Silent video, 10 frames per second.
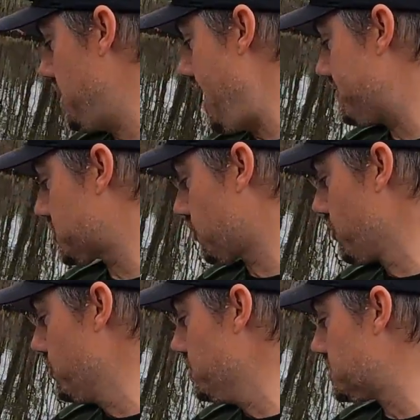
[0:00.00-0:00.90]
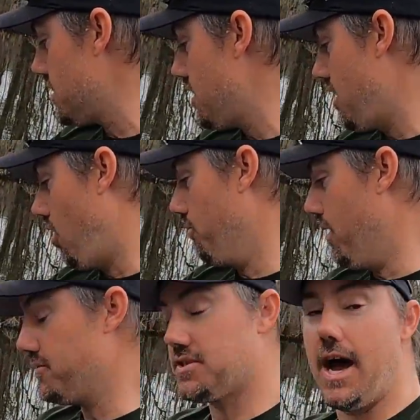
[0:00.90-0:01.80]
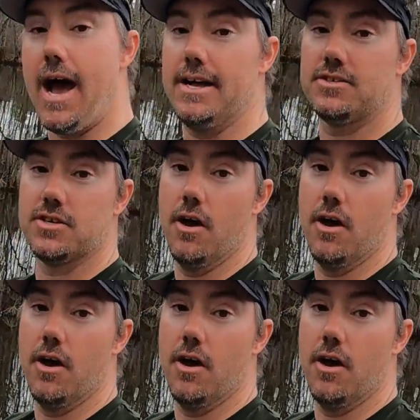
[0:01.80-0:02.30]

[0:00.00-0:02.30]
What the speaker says: you have screws on both sides.